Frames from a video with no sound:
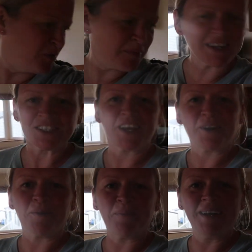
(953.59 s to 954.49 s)
We've managed to get
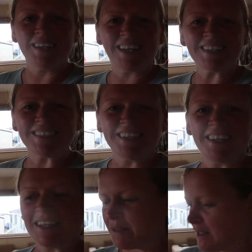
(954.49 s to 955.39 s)
up nice and
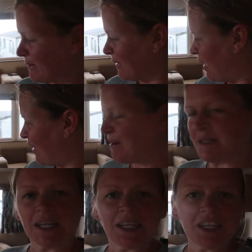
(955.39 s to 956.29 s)
early. I think about
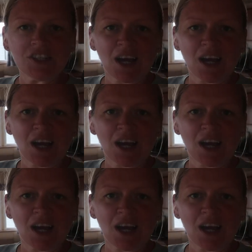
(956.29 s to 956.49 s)
8:30-ish